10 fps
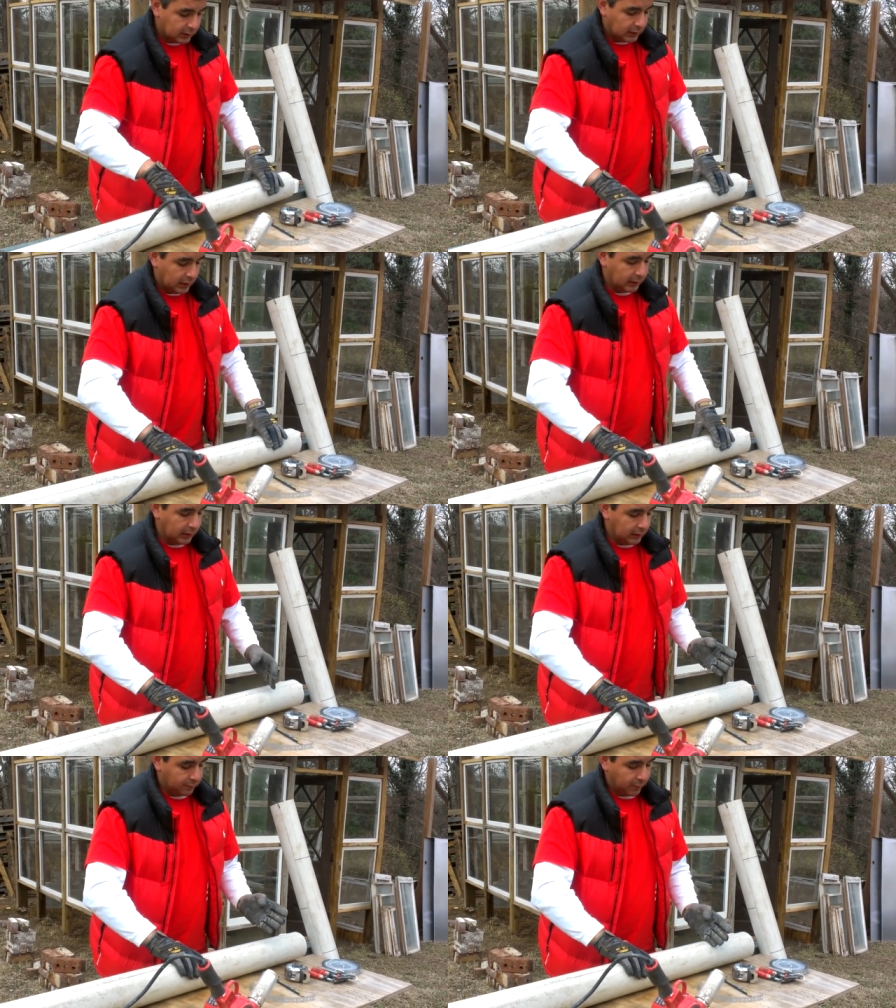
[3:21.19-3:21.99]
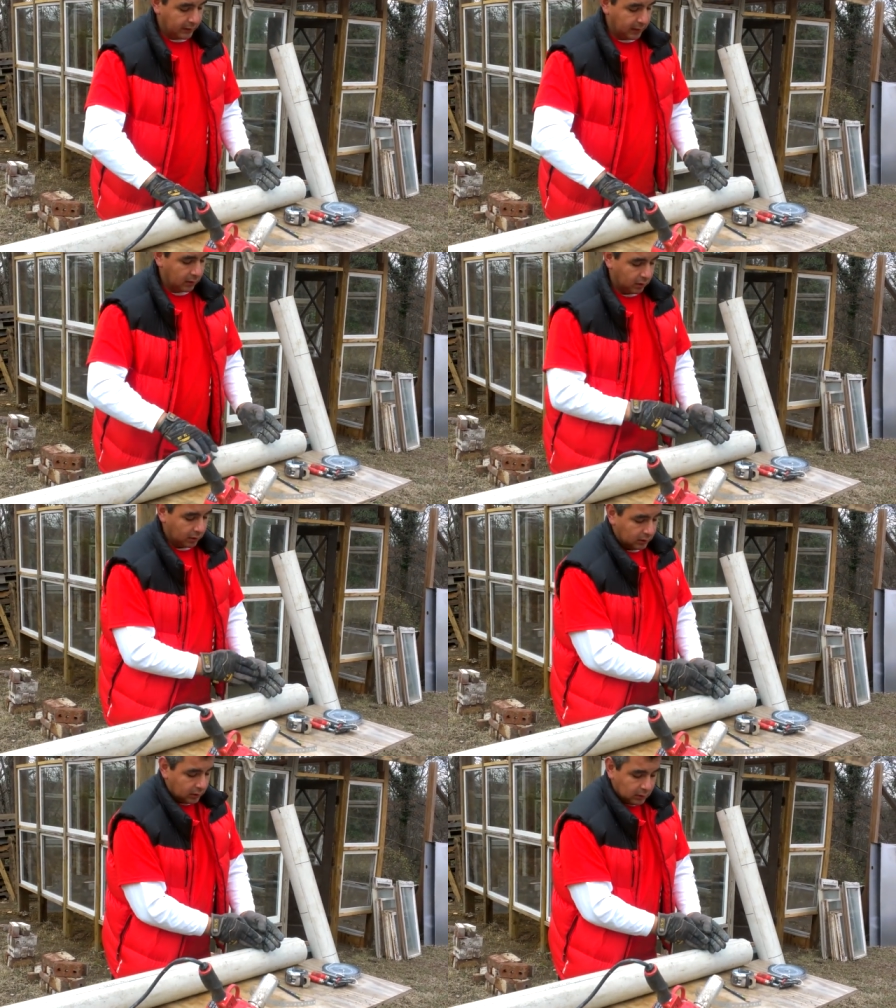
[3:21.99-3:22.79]
and then from there
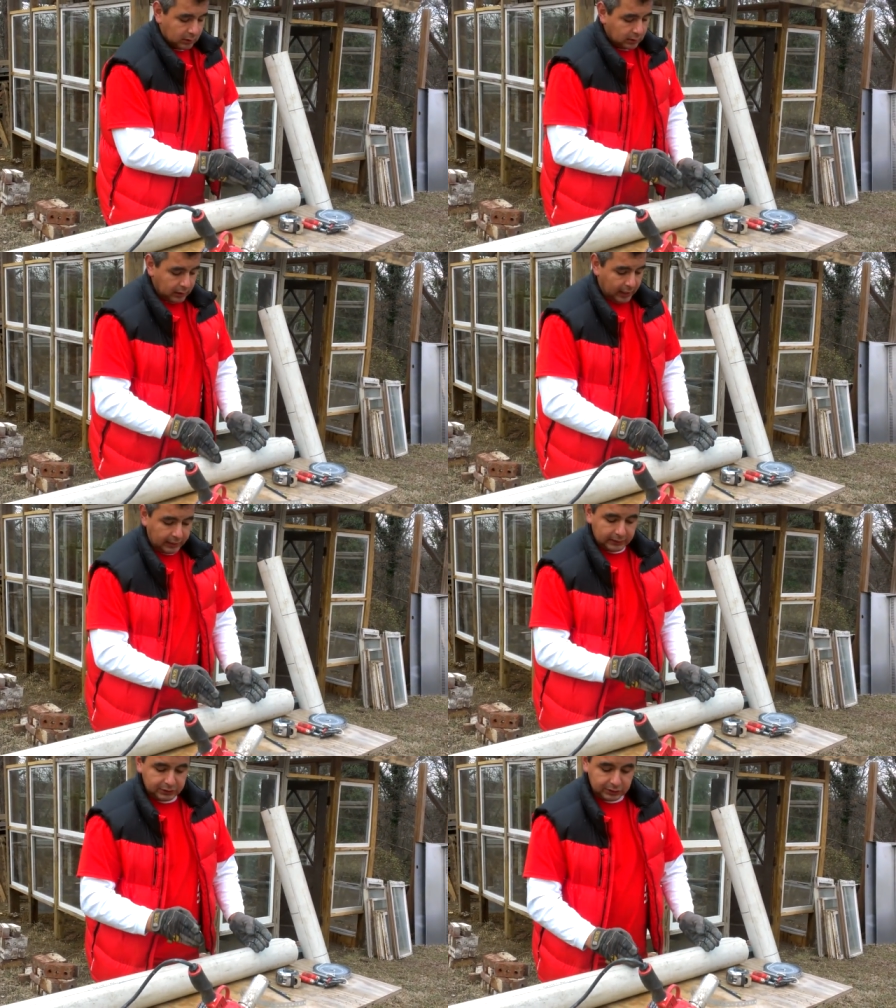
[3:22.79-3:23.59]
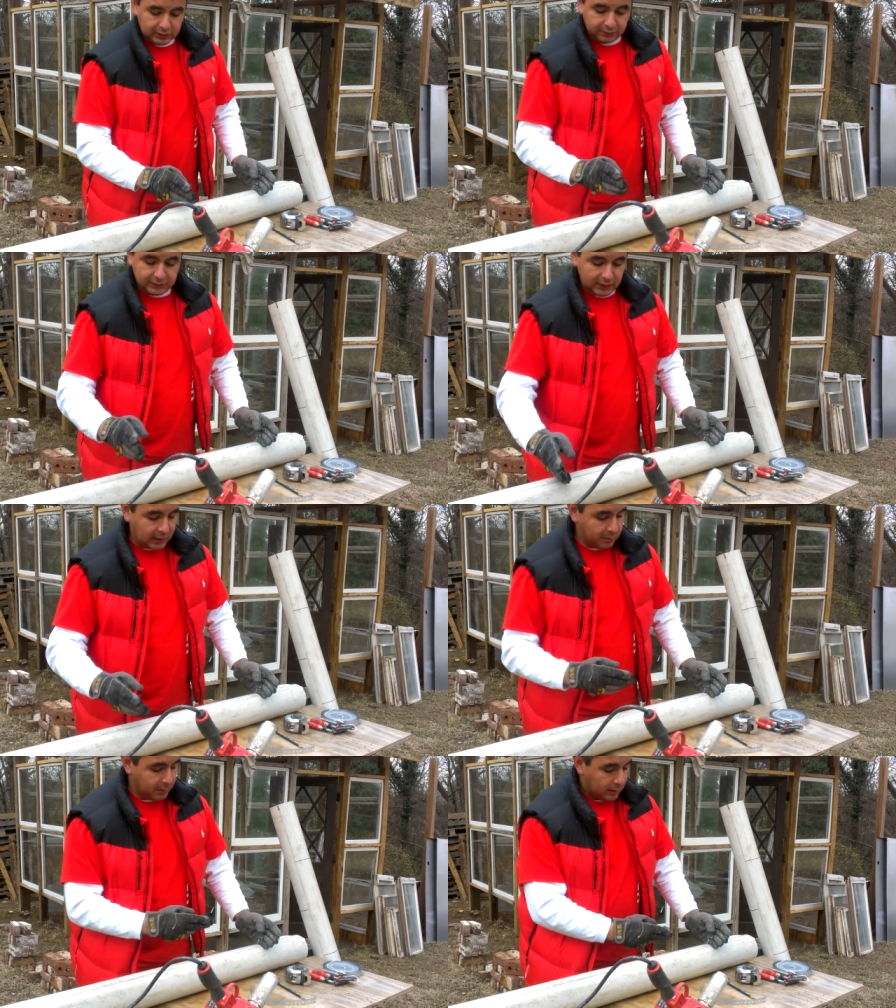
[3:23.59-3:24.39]
on 8 inches every
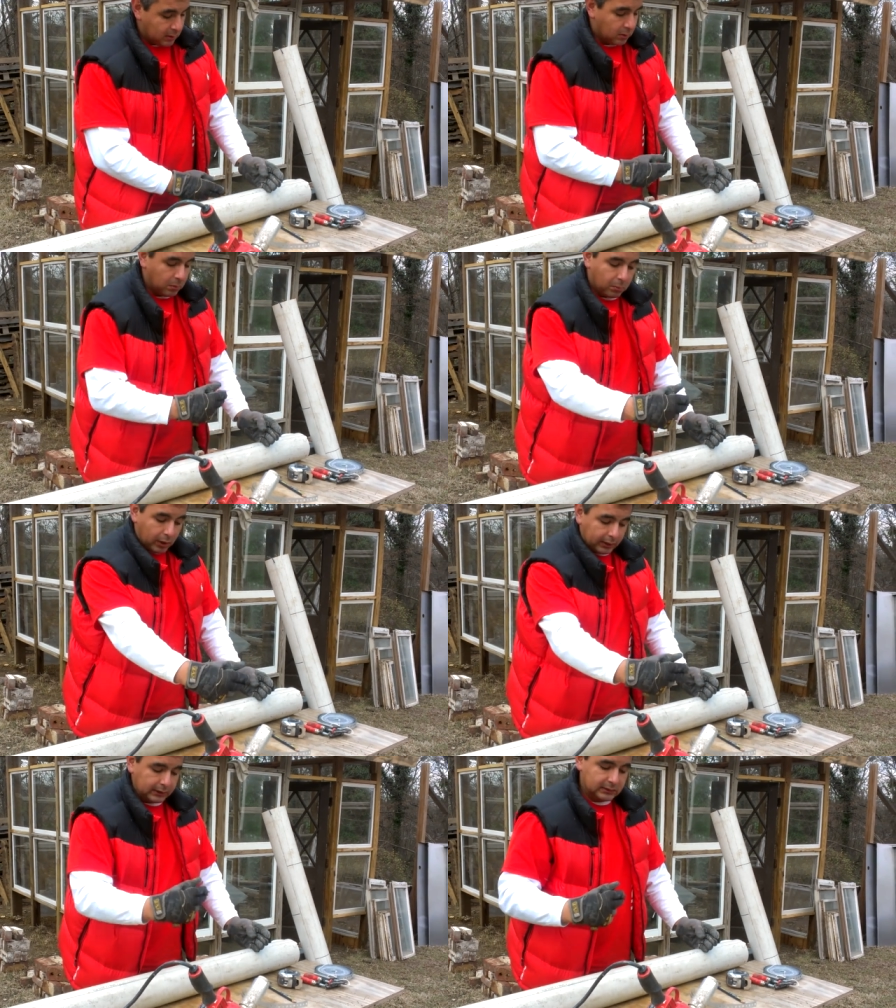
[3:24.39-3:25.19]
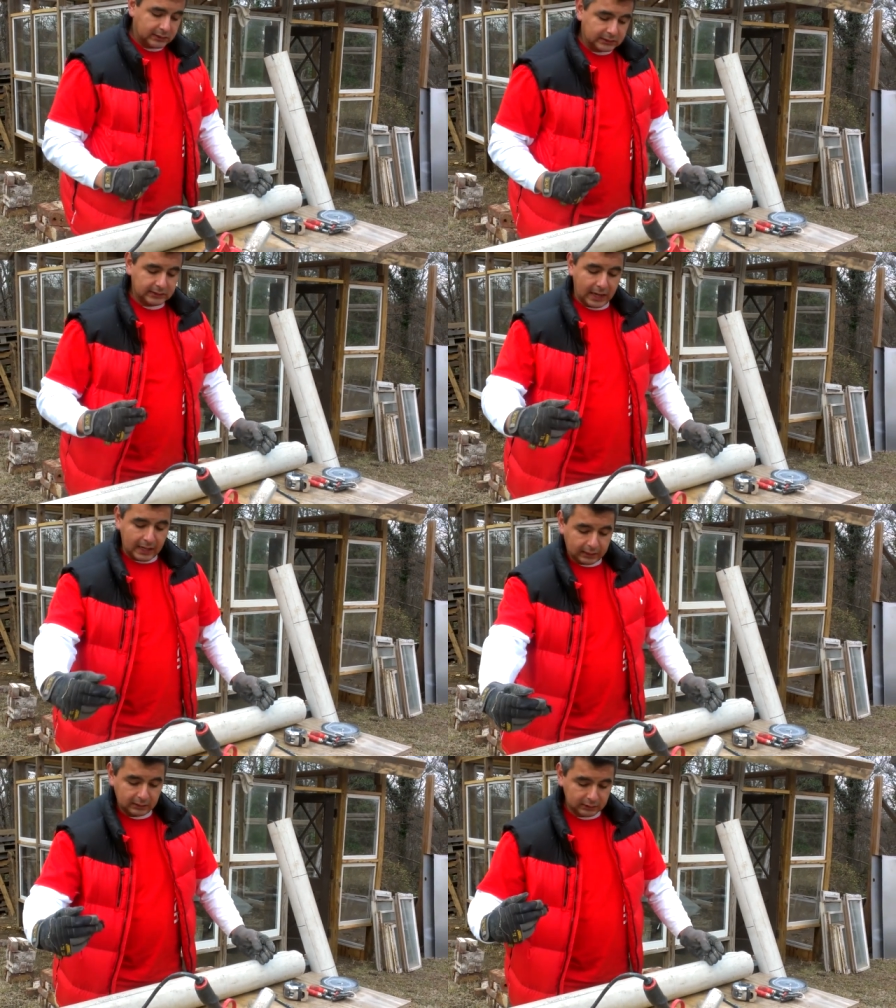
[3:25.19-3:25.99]
time marking
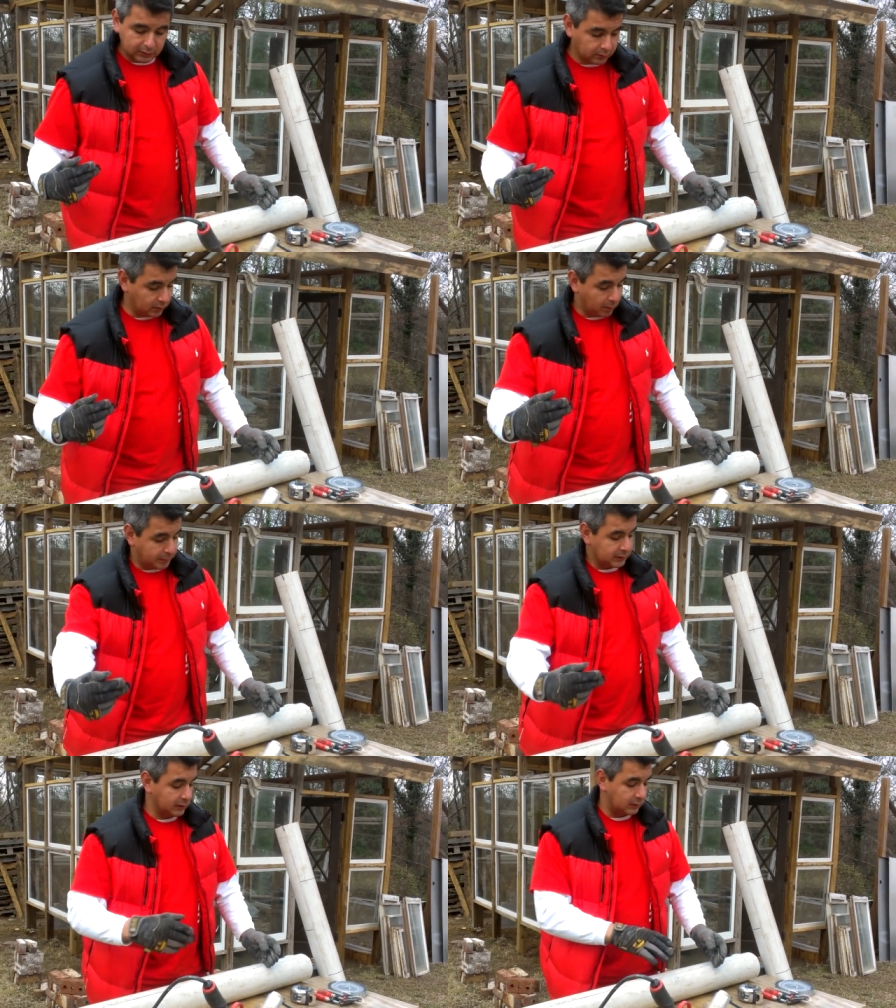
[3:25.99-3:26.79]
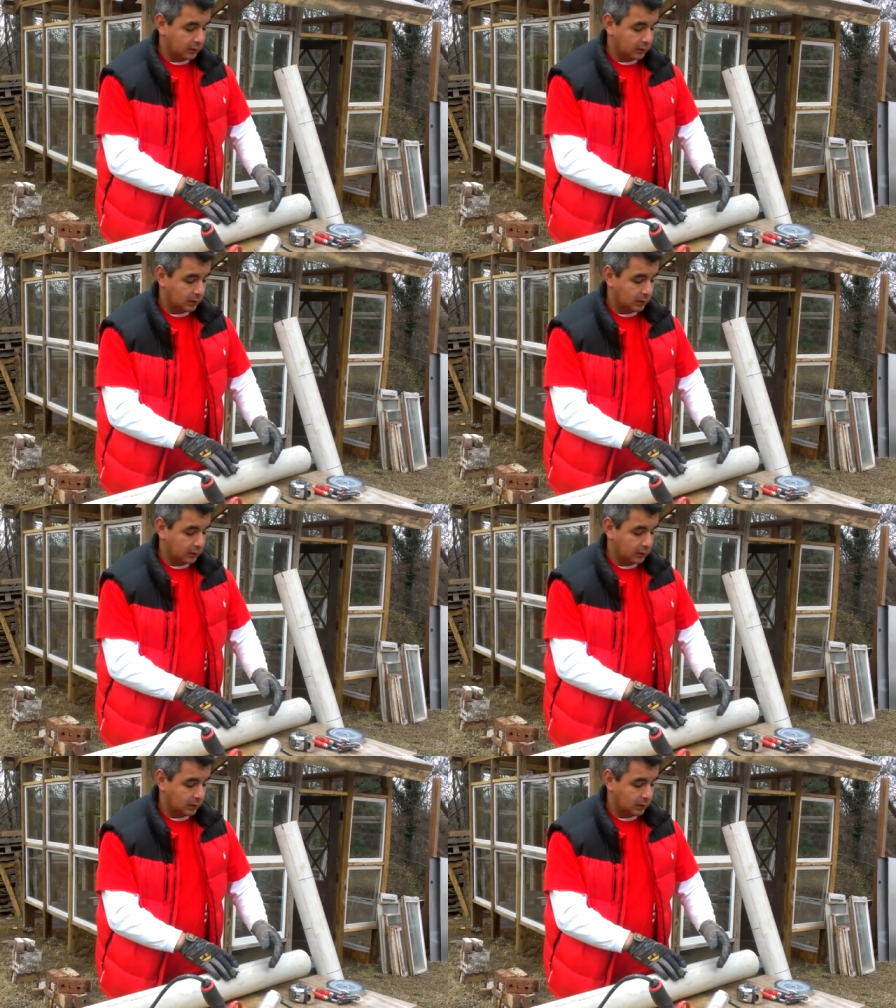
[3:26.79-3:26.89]
zigzag you know and opposite